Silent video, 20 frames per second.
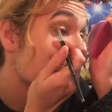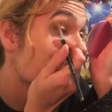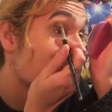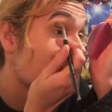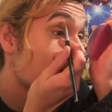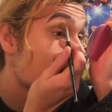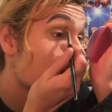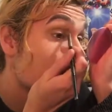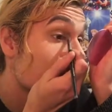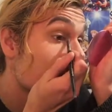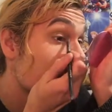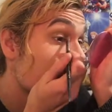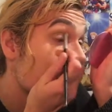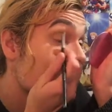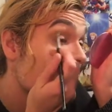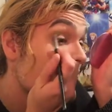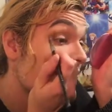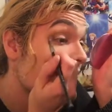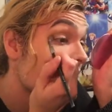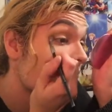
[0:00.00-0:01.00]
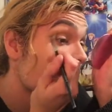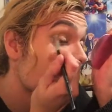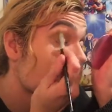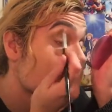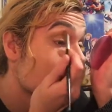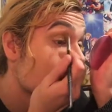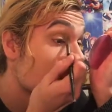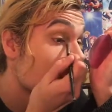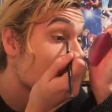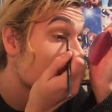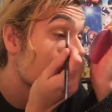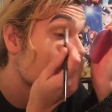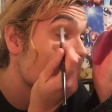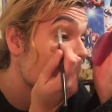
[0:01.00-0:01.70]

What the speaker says: not very, you know,